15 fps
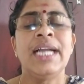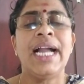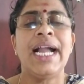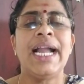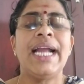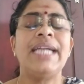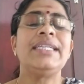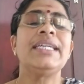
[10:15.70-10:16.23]

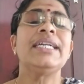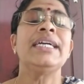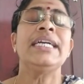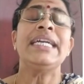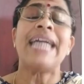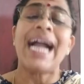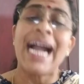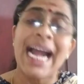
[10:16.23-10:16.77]
and
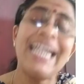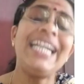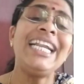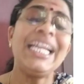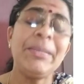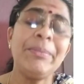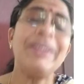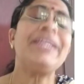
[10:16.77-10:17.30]

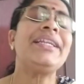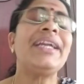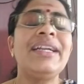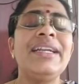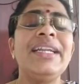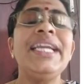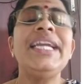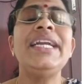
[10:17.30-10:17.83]

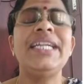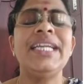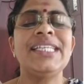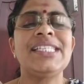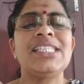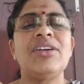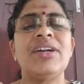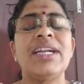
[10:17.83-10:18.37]
unlimited need
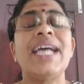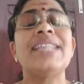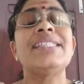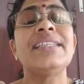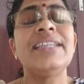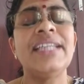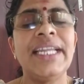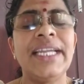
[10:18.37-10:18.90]
is known as
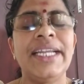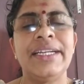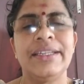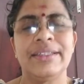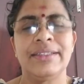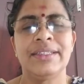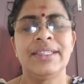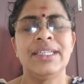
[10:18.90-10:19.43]
greed.
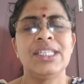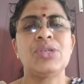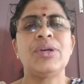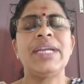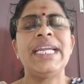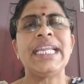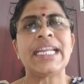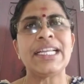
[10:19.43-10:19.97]
So
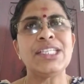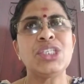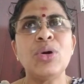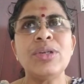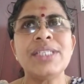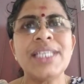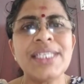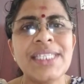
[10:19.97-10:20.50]

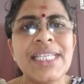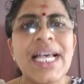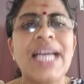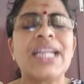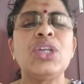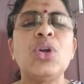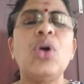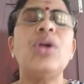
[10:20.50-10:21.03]
resources
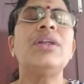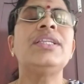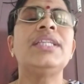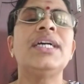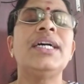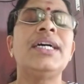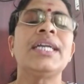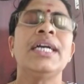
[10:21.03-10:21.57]
are not
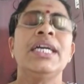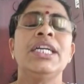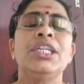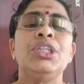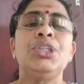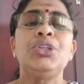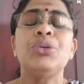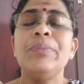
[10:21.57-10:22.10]
there
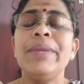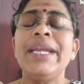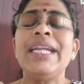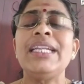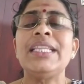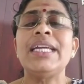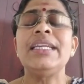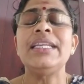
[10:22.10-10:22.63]
to
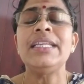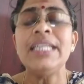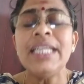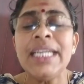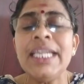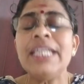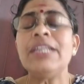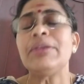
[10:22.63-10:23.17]
meet the
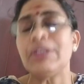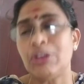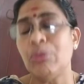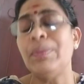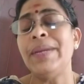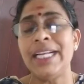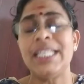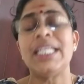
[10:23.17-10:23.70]
need, to
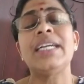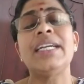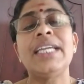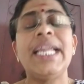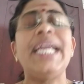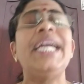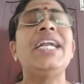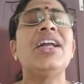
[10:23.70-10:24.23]
meet the
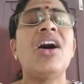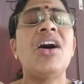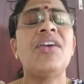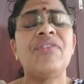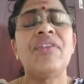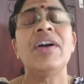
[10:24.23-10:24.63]
greed of